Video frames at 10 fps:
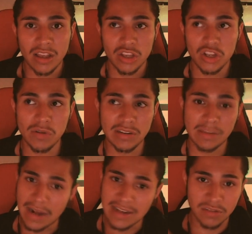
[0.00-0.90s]
you don't want
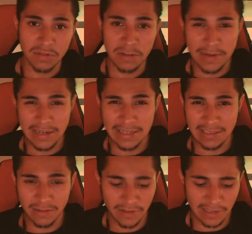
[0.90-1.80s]
the past to repeat
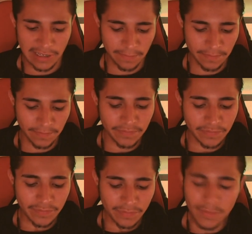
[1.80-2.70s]
itself again.
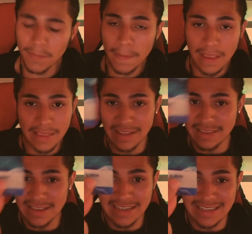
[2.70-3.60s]

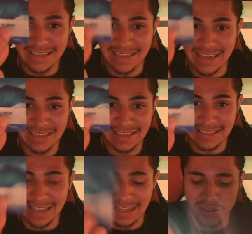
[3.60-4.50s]
Nothing is yet
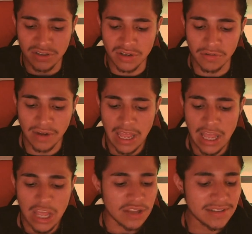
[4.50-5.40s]
set in stone.
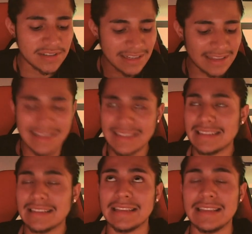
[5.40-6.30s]
You see, this